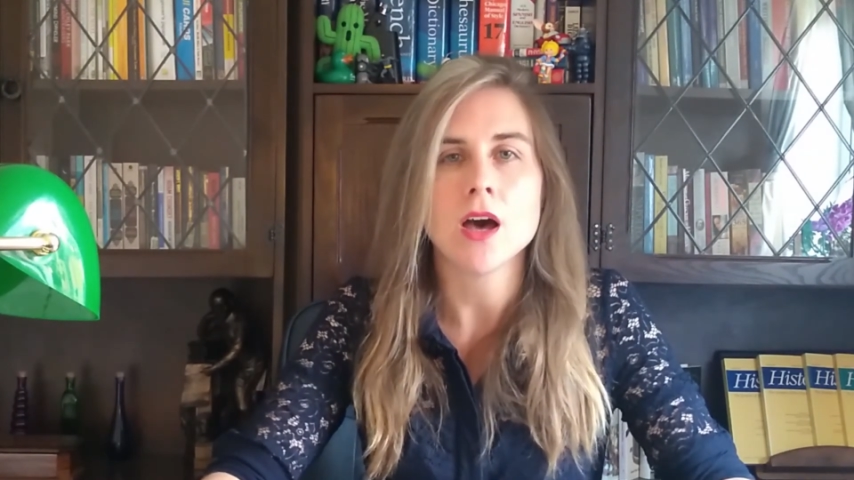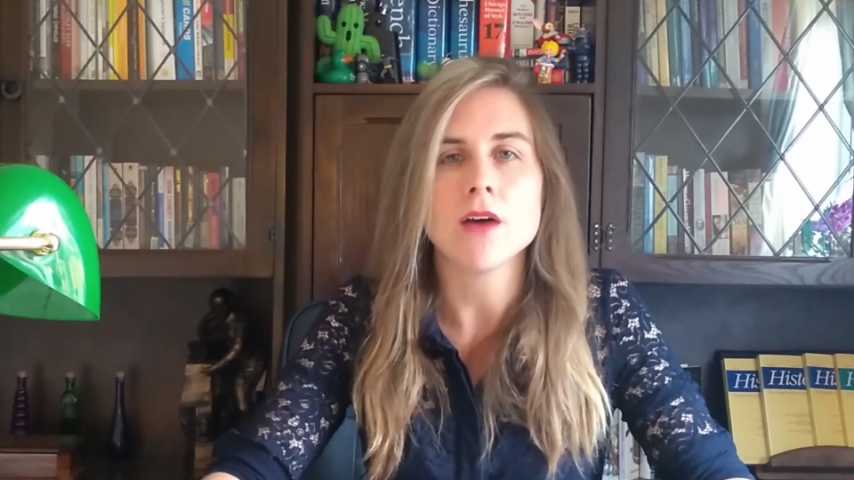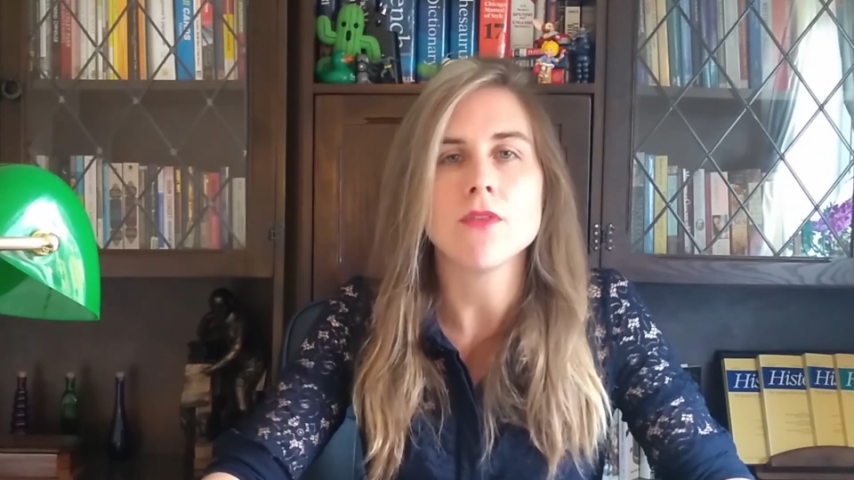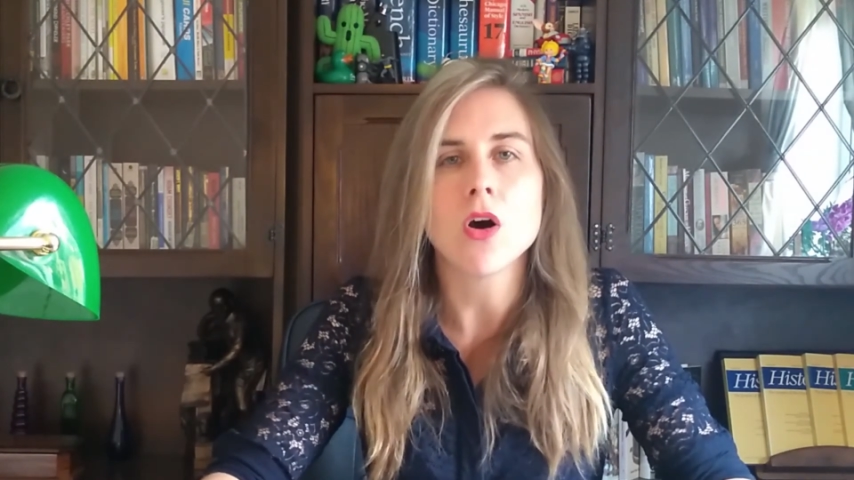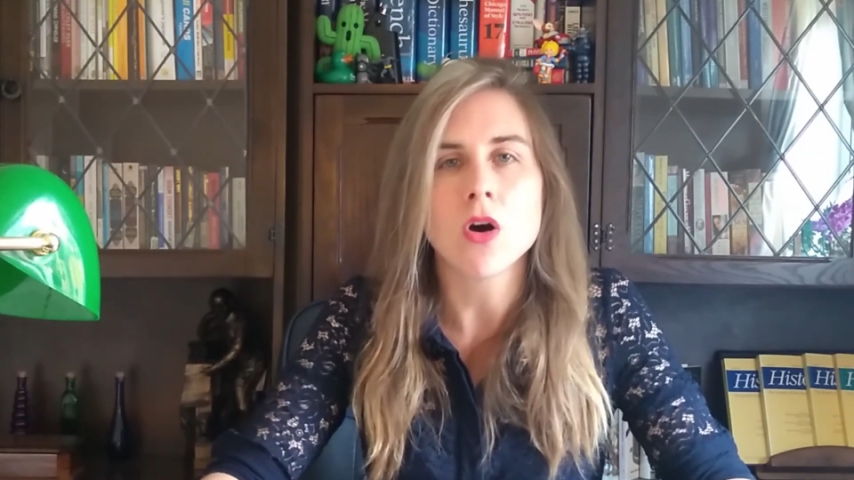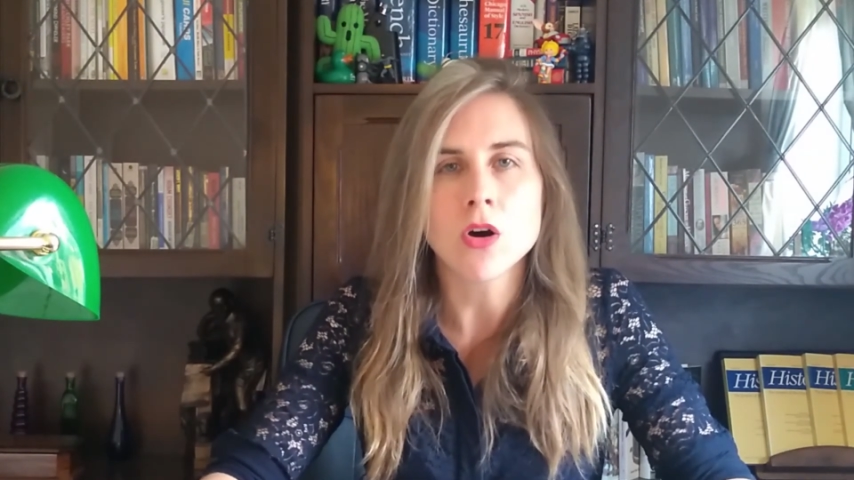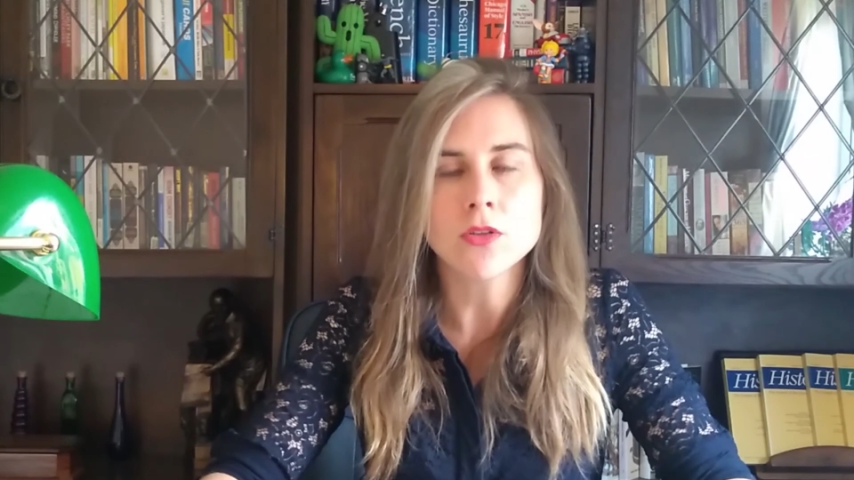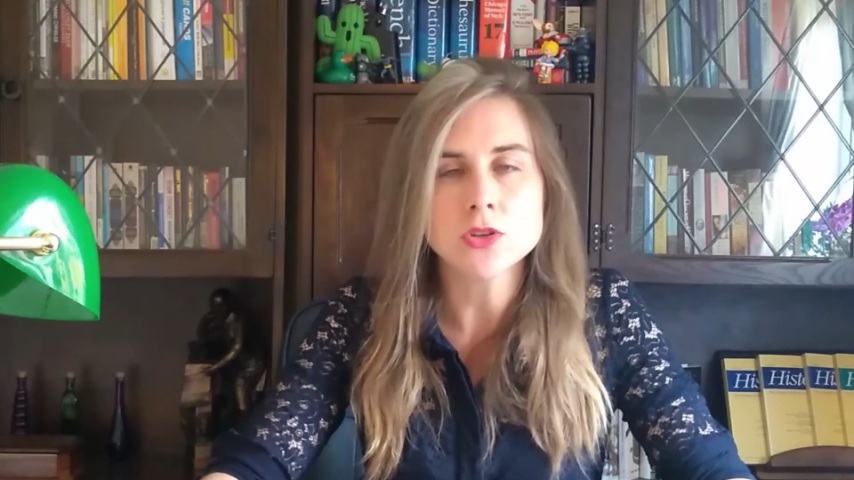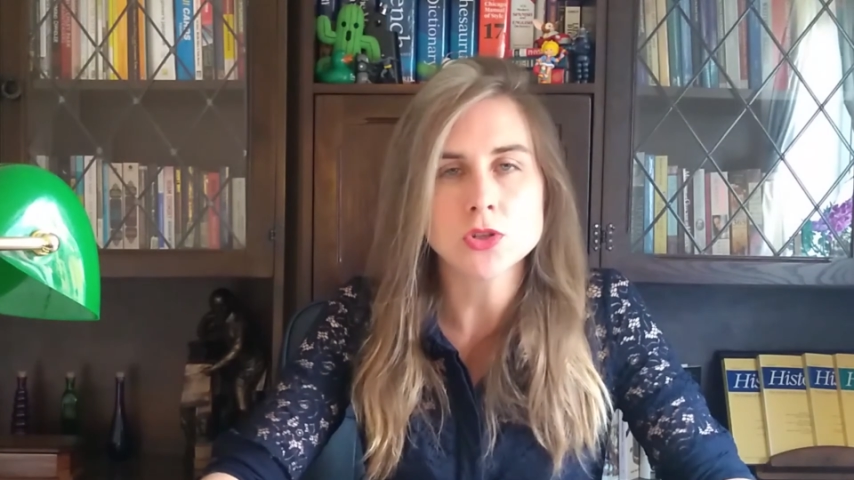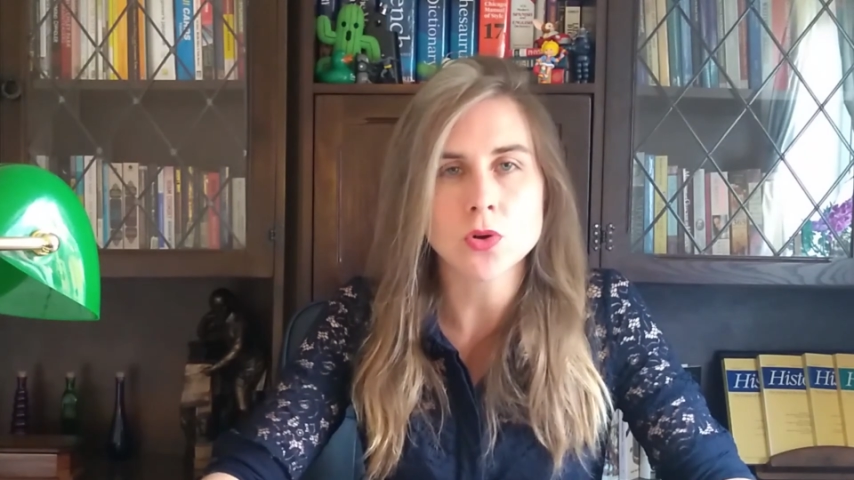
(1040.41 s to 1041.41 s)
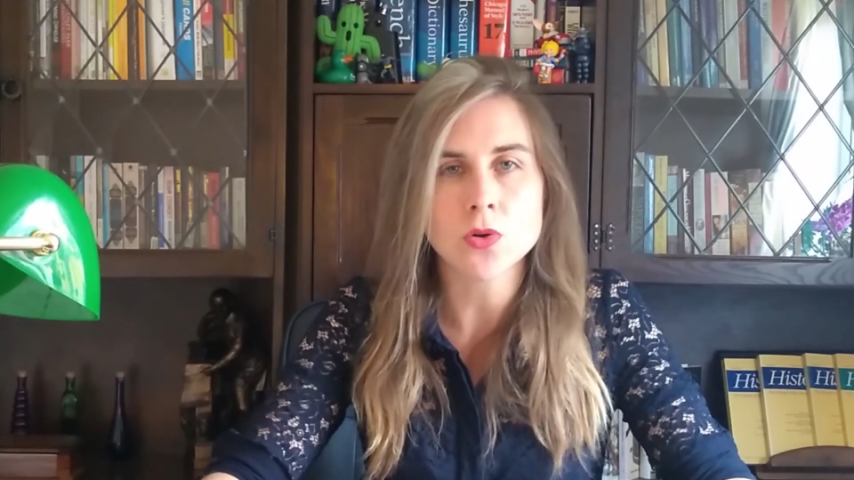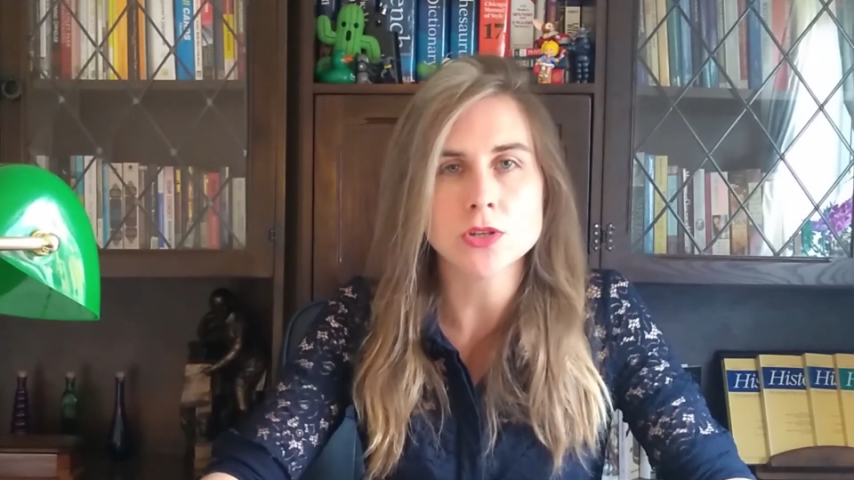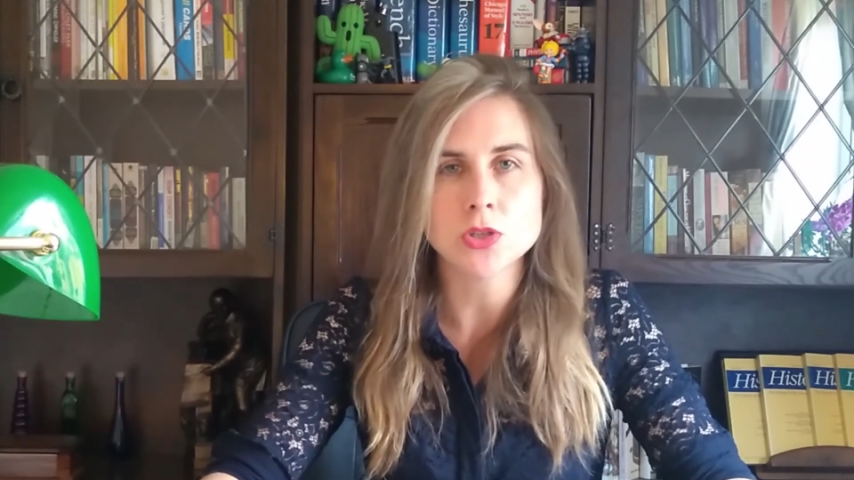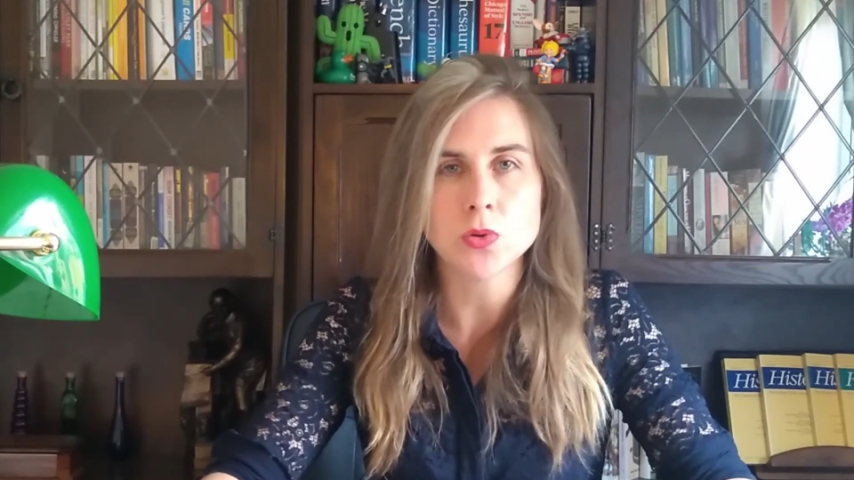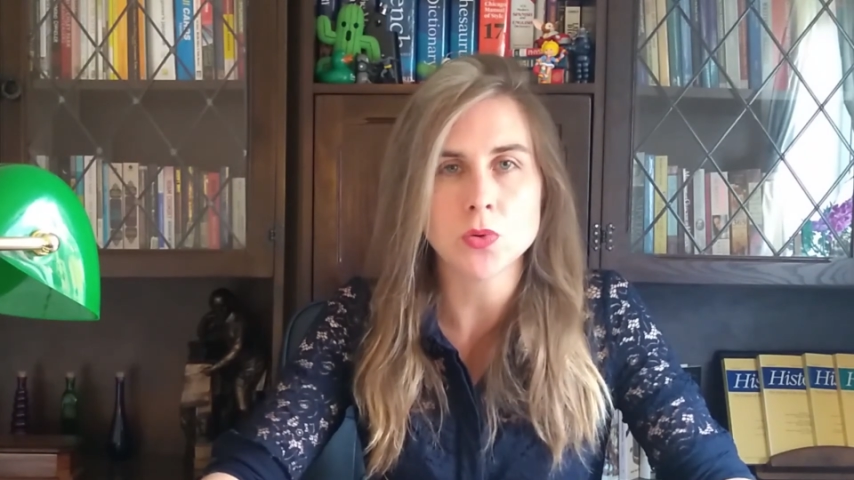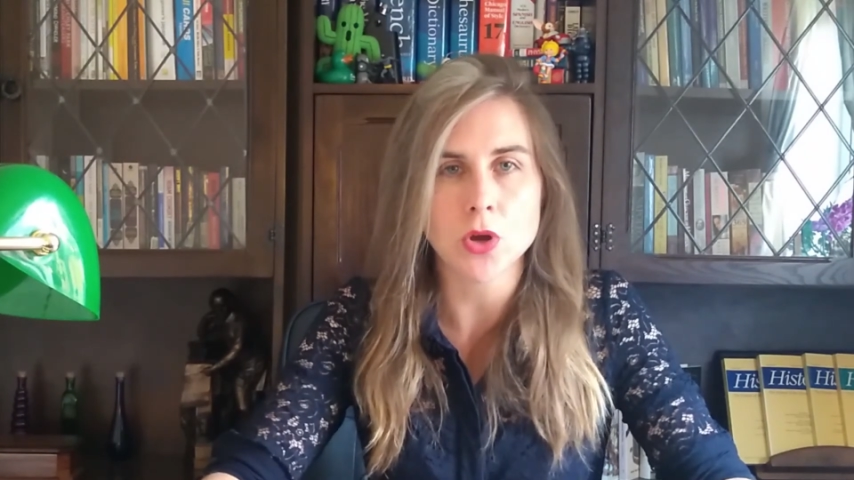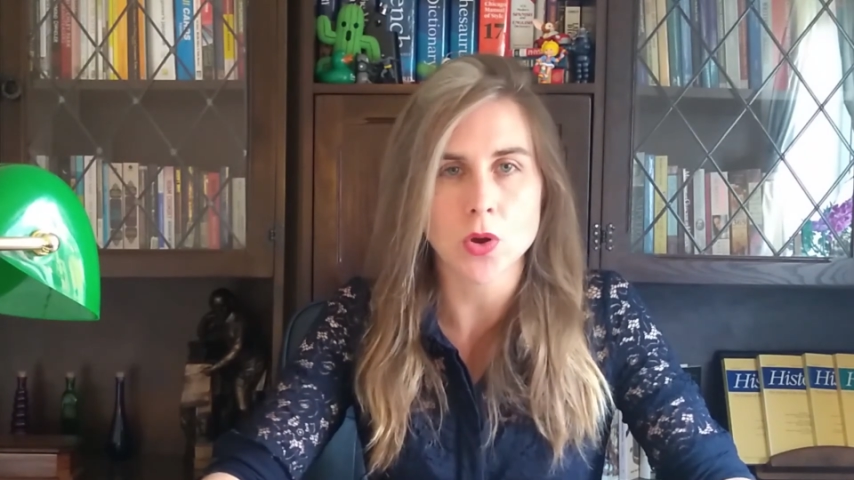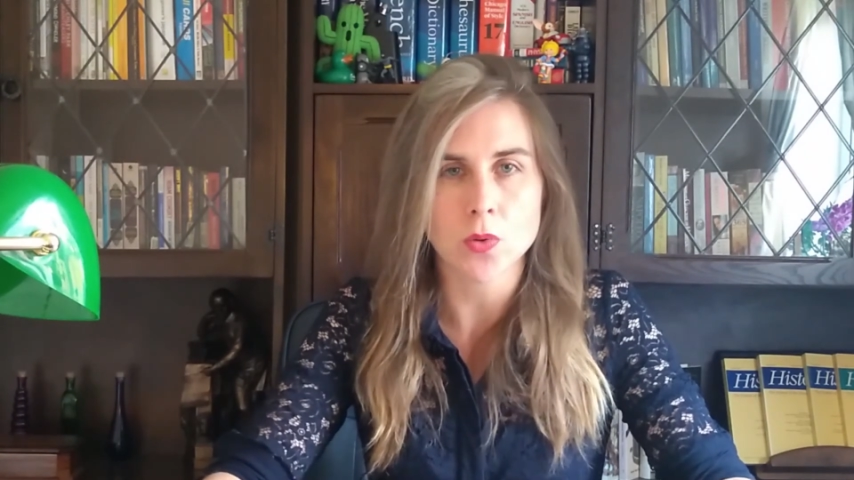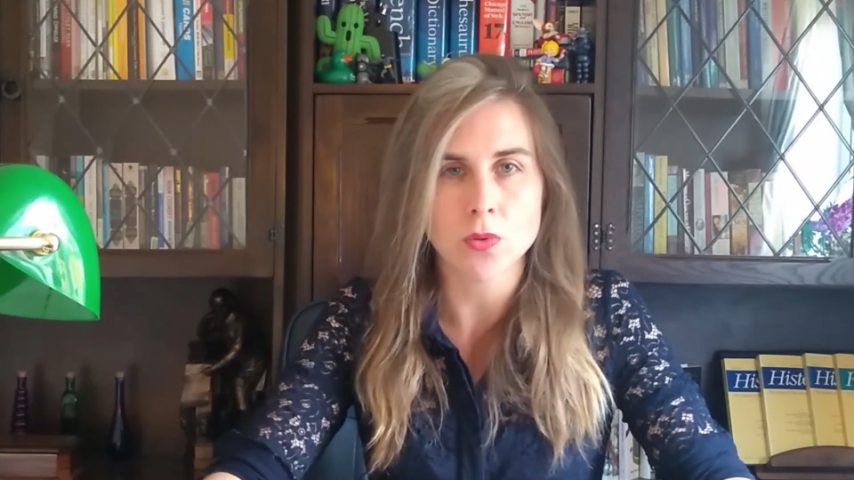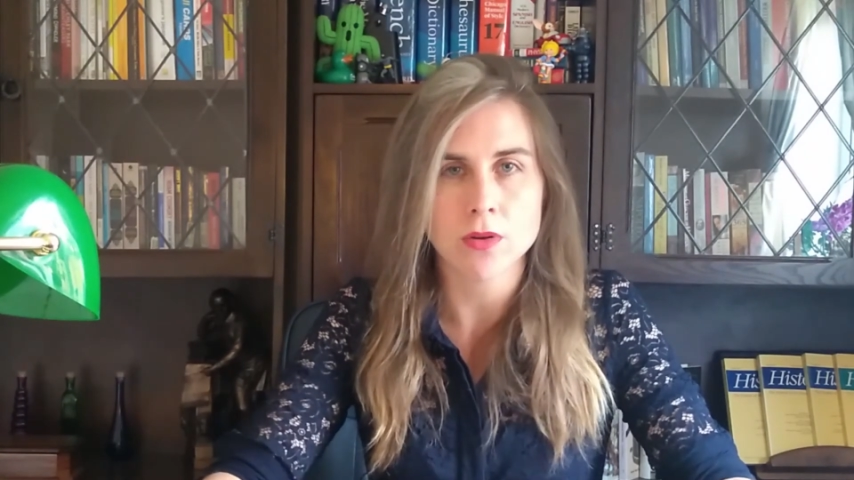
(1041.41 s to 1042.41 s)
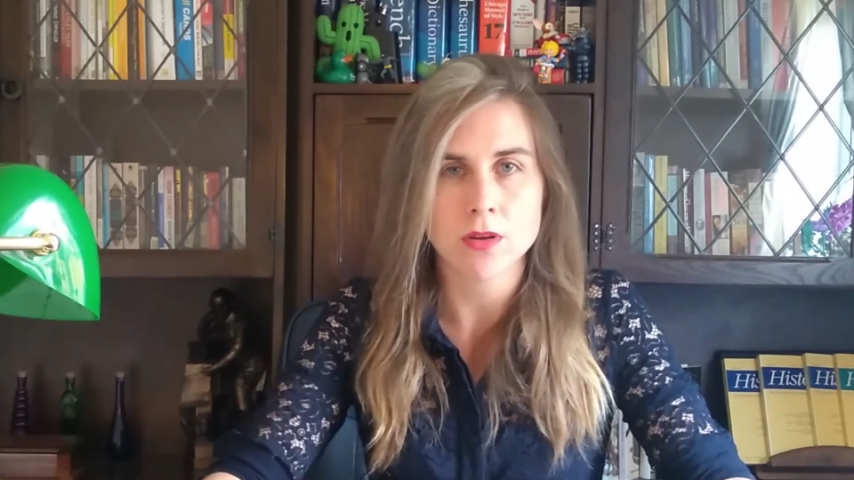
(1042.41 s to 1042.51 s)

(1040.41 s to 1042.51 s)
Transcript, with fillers: of all the stories you know,